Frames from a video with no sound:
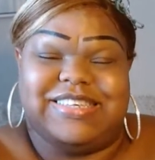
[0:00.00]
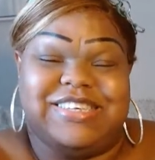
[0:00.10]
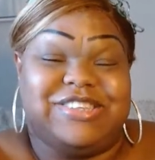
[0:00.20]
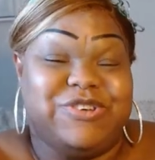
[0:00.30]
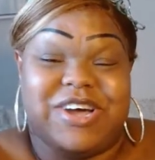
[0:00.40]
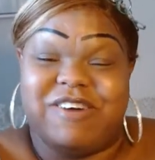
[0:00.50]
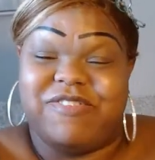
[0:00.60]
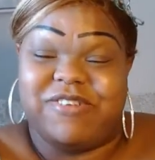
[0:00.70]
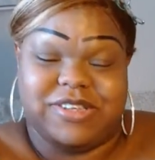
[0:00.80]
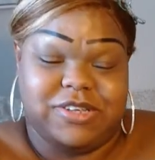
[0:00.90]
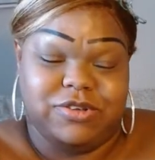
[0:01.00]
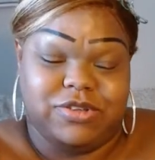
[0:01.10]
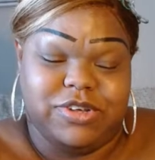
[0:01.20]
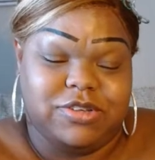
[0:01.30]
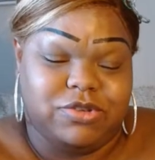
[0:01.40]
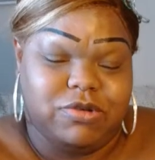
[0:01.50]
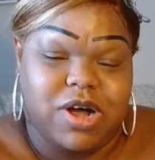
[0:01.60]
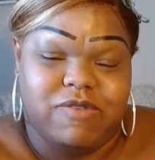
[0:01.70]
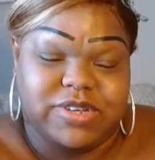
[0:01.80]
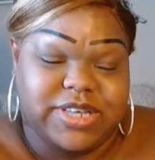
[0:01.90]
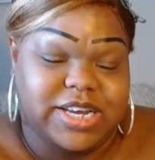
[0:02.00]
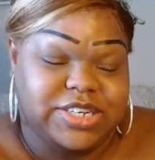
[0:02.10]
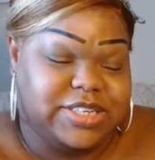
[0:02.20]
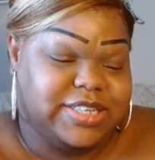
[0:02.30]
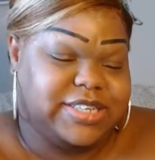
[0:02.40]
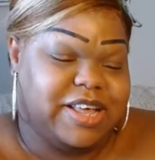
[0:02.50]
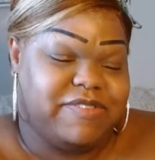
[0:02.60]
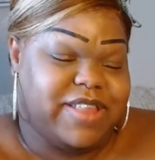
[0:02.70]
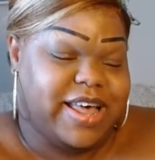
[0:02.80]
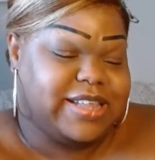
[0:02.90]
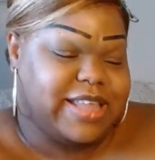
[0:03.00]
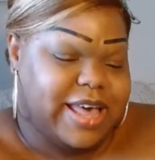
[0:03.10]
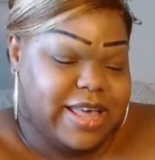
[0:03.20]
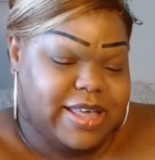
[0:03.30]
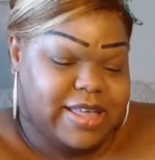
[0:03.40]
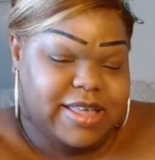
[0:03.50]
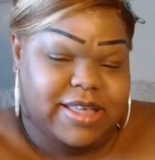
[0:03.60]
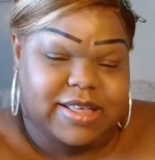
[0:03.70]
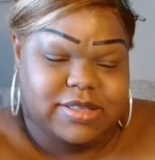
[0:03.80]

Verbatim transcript: Just through comfort, just just through conversations and stuff like that.